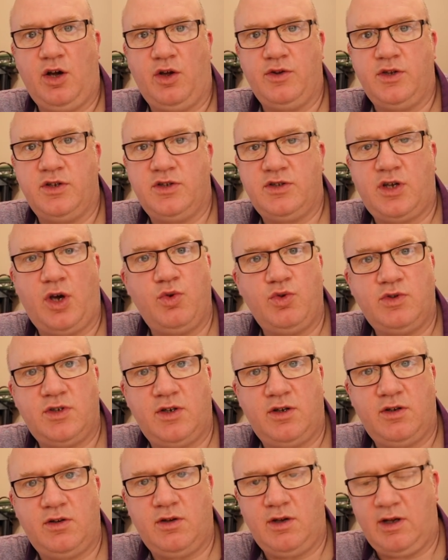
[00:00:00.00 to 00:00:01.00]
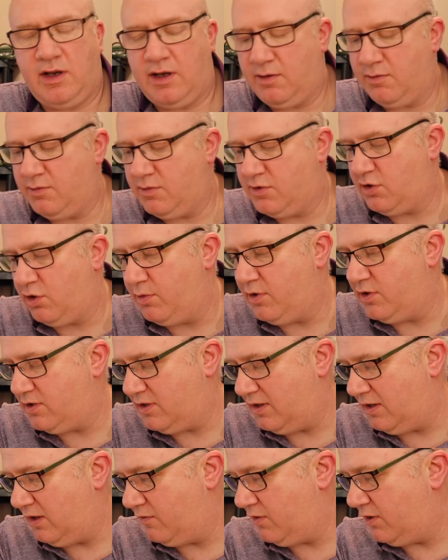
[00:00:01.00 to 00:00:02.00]
on the SOTA
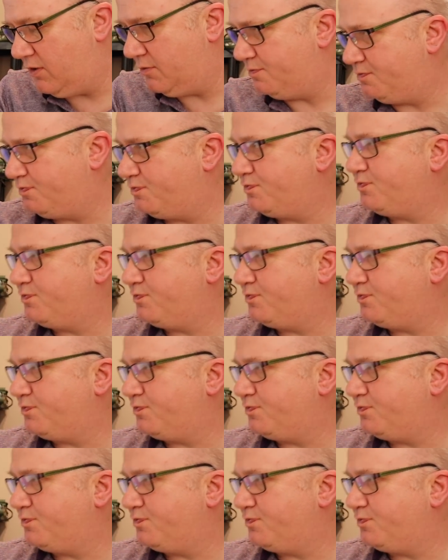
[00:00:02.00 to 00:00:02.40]
summits either.